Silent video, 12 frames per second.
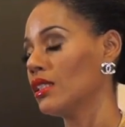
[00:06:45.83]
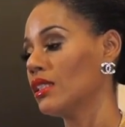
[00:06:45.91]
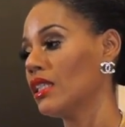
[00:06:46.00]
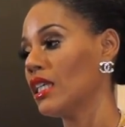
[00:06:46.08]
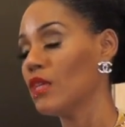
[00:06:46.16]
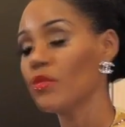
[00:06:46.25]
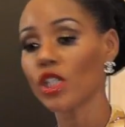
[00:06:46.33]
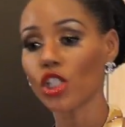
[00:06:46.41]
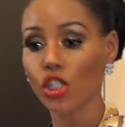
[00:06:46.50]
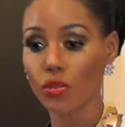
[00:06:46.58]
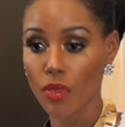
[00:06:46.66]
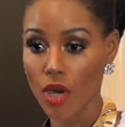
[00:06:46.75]
the
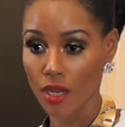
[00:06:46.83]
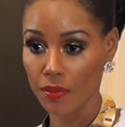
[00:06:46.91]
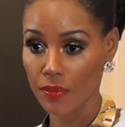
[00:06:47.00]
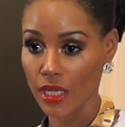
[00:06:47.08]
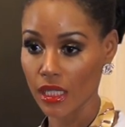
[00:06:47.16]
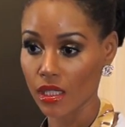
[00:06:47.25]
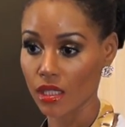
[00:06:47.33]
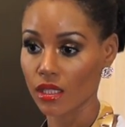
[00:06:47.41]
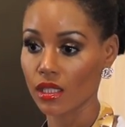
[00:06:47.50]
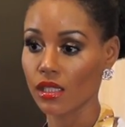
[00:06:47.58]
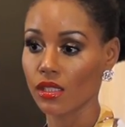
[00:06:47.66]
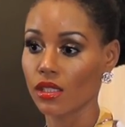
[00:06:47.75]
image department,
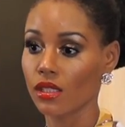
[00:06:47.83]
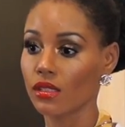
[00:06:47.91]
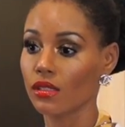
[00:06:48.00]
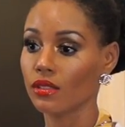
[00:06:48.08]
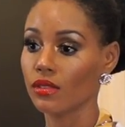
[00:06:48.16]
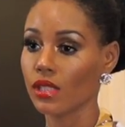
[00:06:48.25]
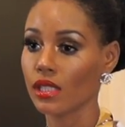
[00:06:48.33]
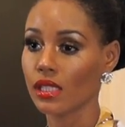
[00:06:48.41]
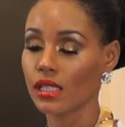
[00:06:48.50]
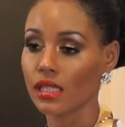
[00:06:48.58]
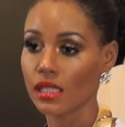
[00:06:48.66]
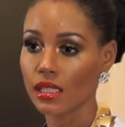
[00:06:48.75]
the
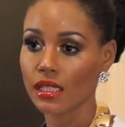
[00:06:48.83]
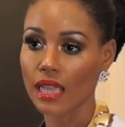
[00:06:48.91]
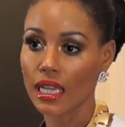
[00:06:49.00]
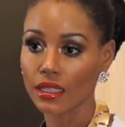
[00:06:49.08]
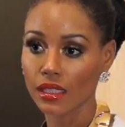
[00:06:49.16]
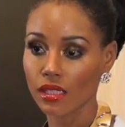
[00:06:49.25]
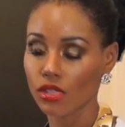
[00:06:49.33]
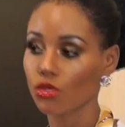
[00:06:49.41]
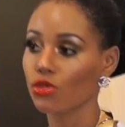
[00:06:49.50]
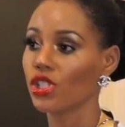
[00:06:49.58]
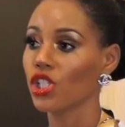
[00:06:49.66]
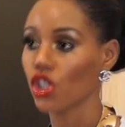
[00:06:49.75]
stylist
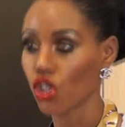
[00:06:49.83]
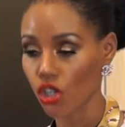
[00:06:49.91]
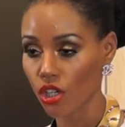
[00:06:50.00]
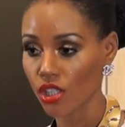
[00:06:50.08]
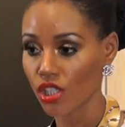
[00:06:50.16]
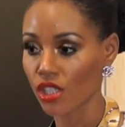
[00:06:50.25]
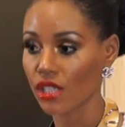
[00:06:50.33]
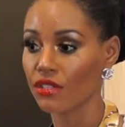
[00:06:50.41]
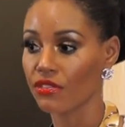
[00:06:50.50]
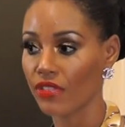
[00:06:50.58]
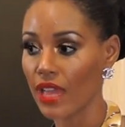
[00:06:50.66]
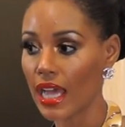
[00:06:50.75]
who's in charge
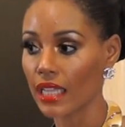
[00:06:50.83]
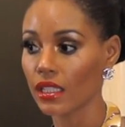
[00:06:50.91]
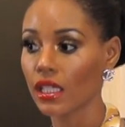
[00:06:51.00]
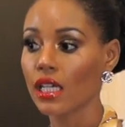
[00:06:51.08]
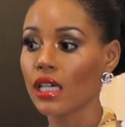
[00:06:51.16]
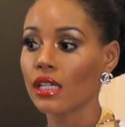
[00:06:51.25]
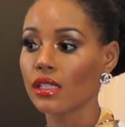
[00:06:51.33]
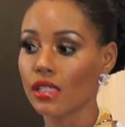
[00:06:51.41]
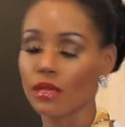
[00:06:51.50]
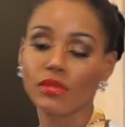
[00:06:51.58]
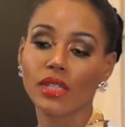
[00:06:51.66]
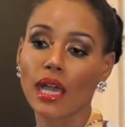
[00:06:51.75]
of that,
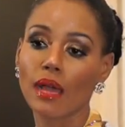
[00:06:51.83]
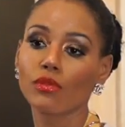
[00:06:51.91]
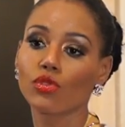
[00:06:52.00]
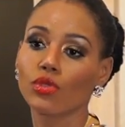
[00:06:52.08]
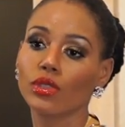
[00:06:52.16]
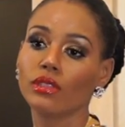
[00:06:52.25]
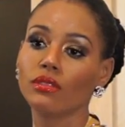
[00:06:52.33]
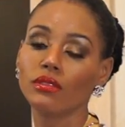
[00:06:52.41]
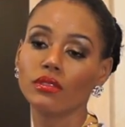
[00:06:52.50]
sometimes would